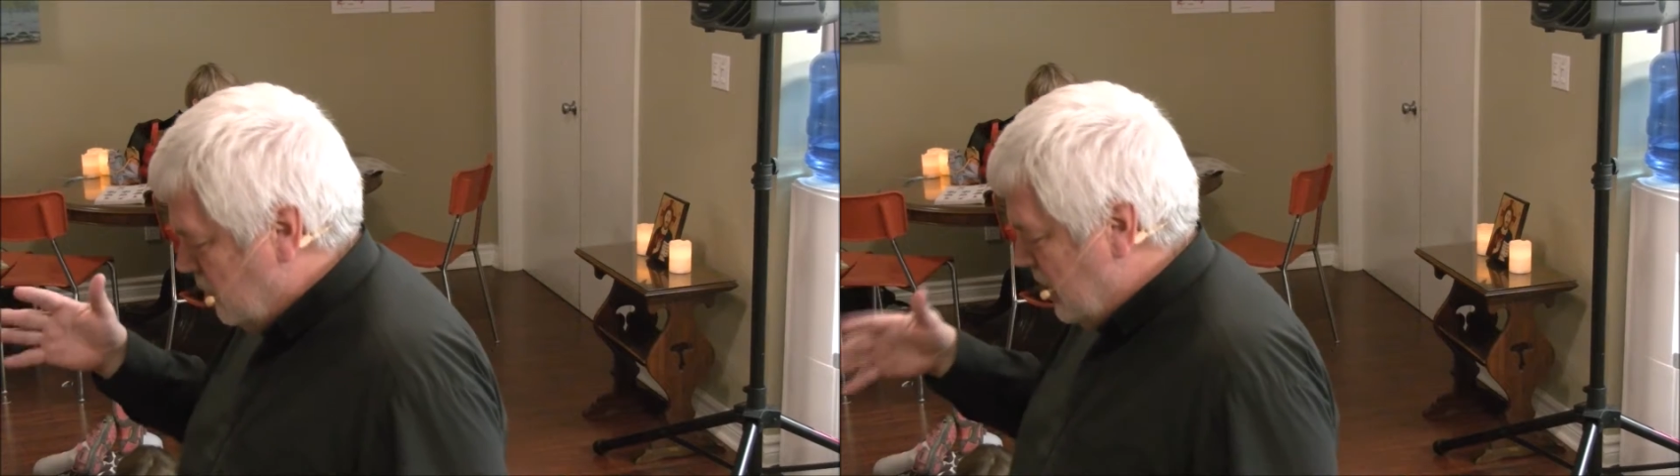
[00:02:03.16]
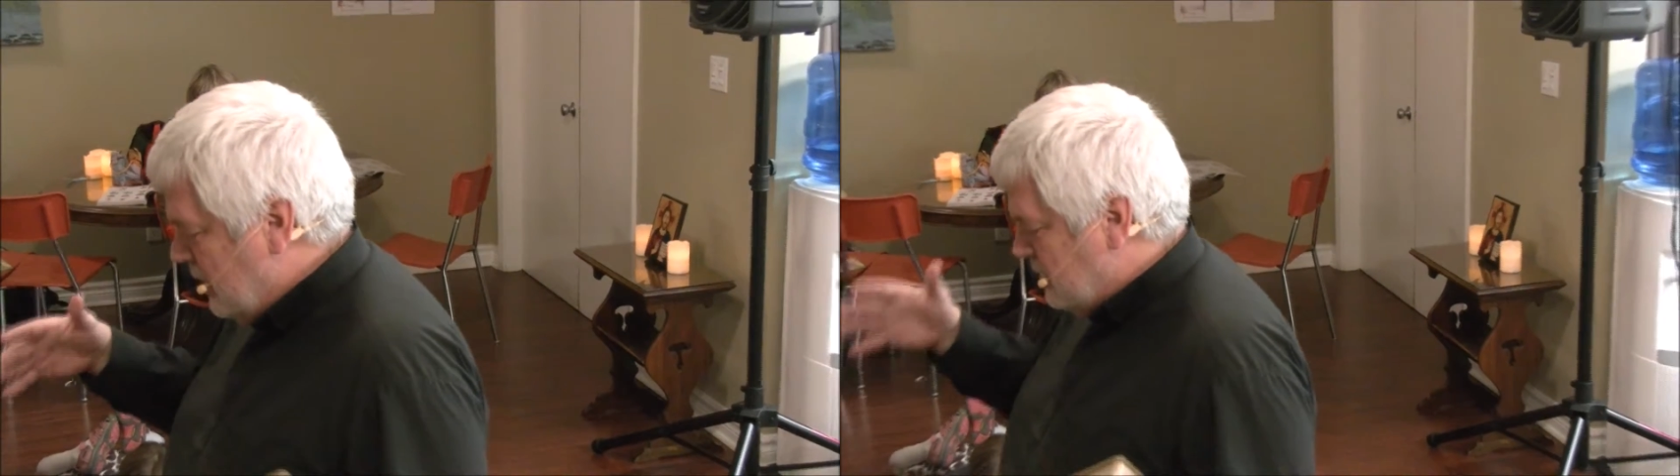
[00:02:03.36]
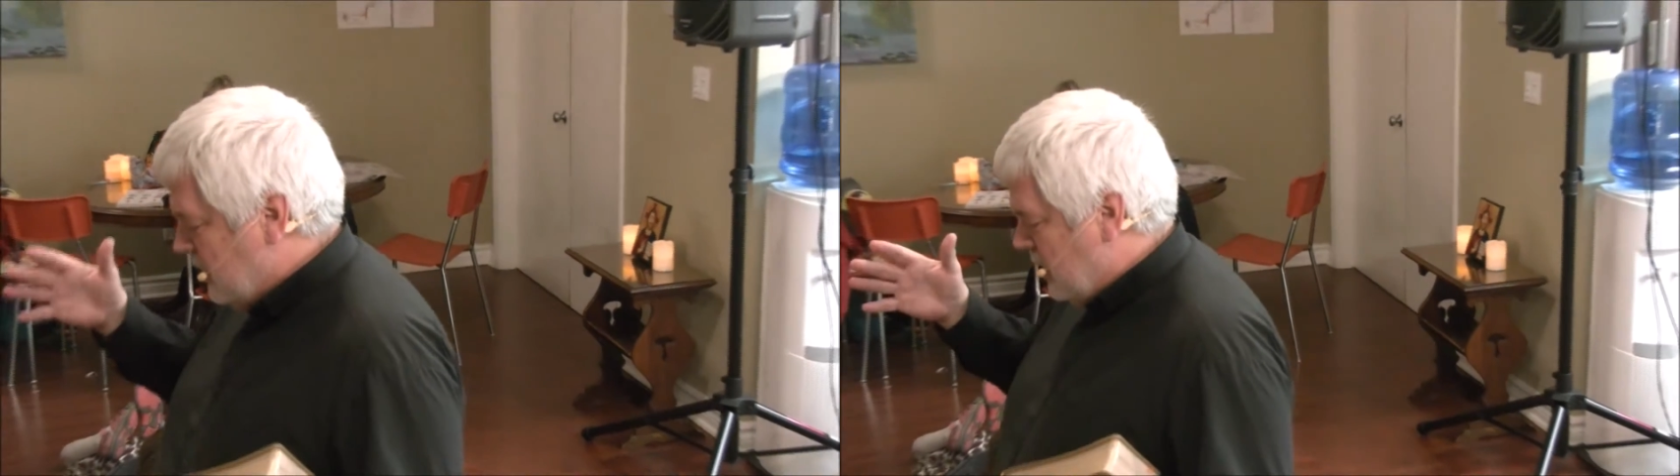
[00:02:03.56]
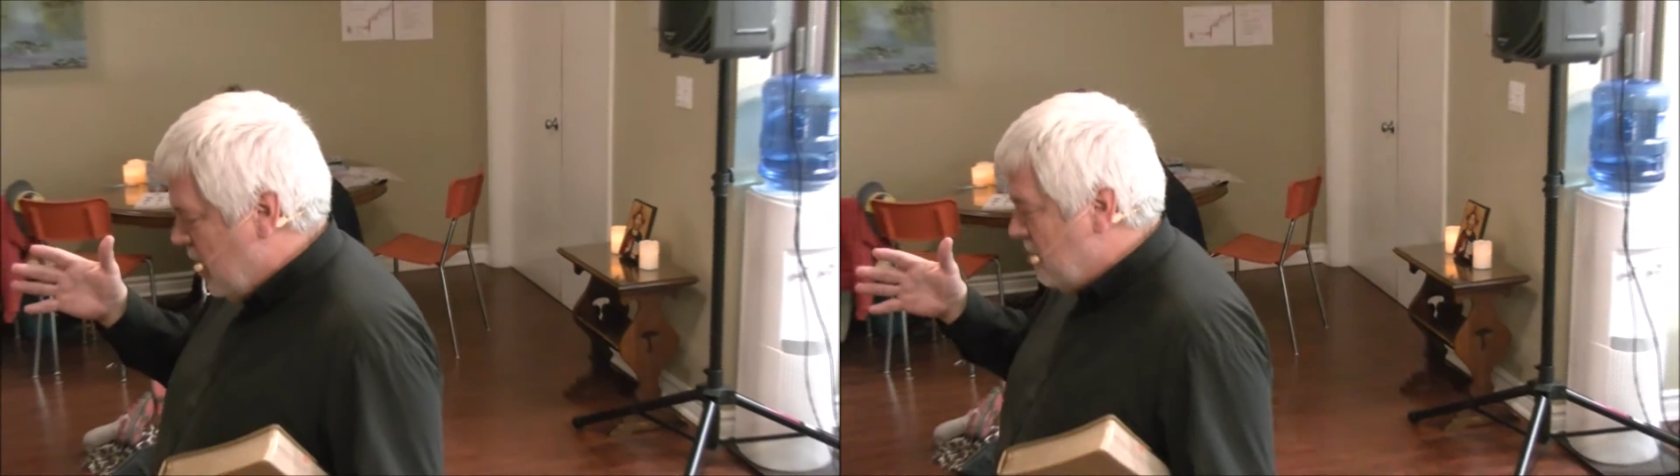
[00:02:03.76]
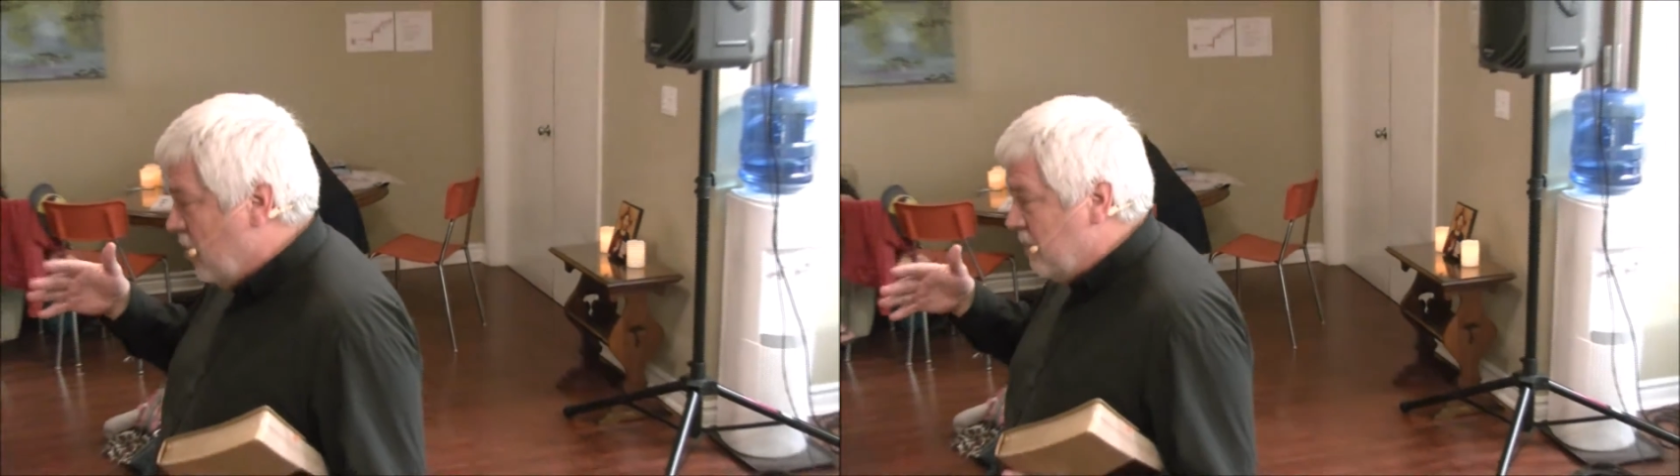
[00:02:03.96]
readings that
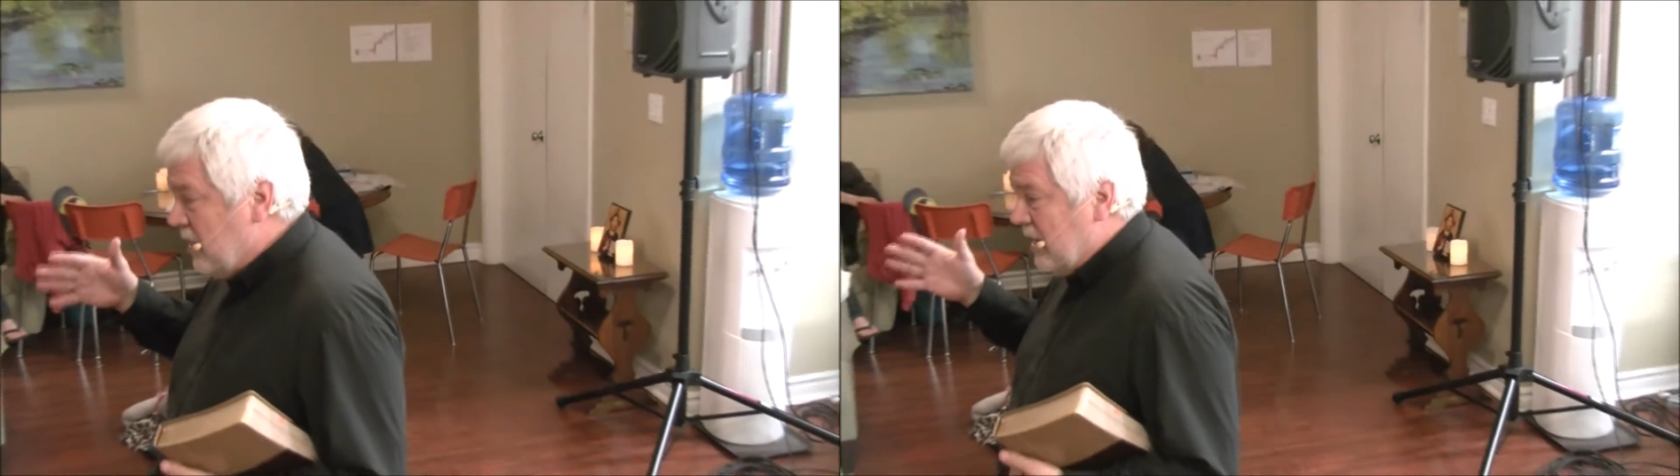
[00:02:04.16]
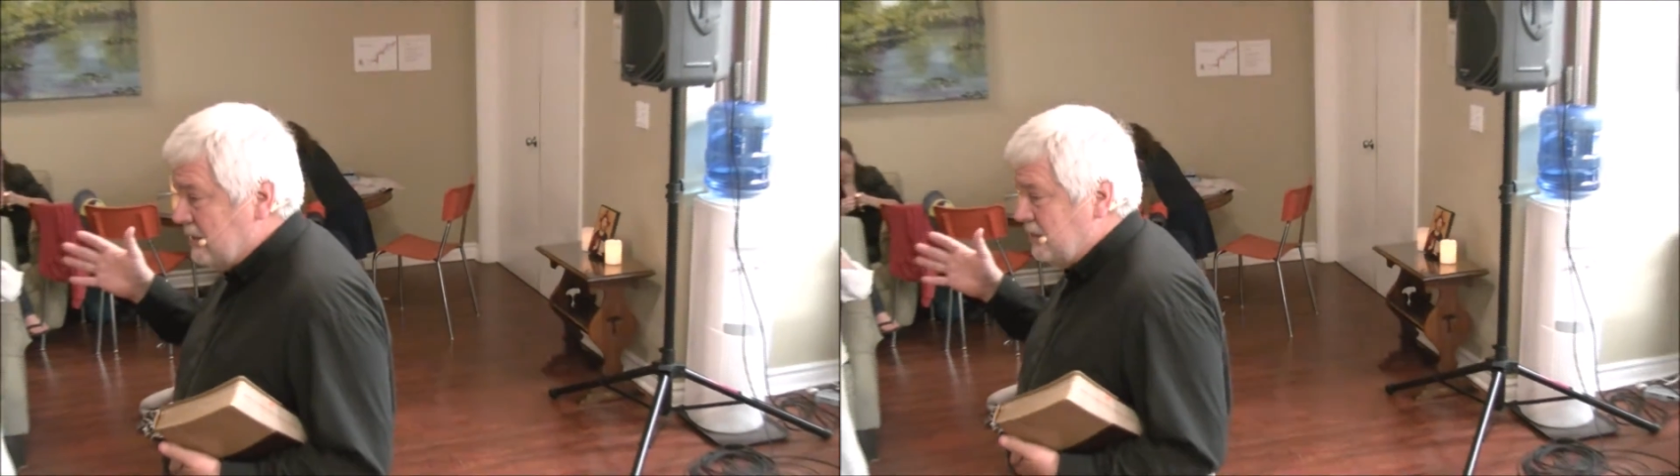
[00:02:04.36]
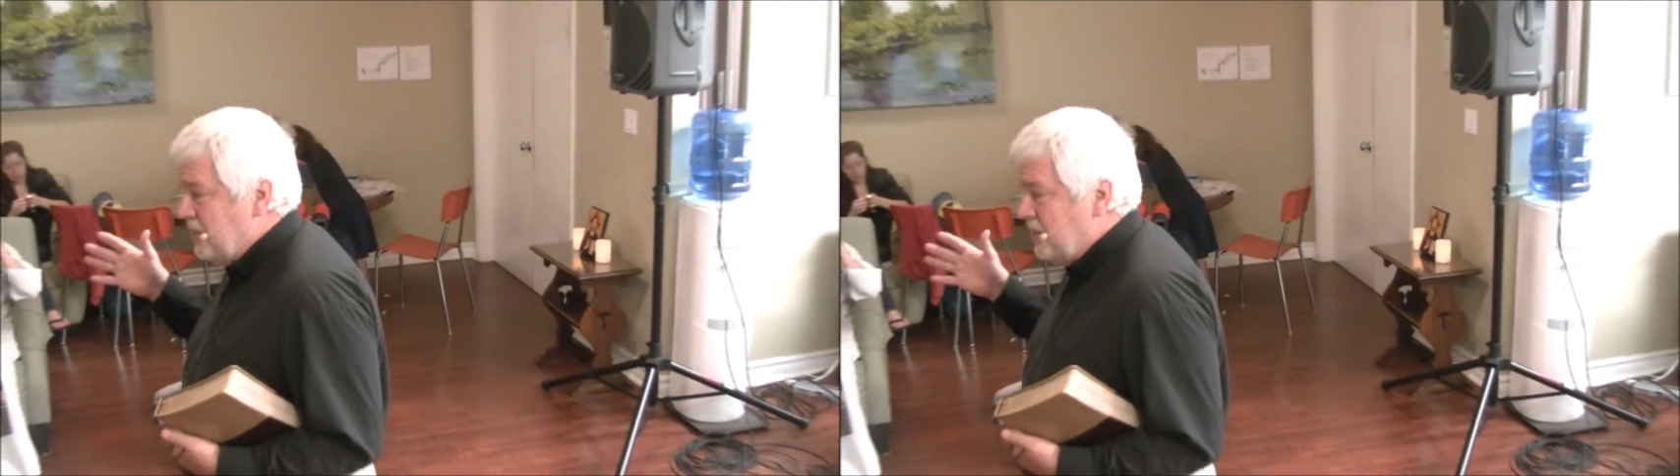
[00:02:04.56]
come over the next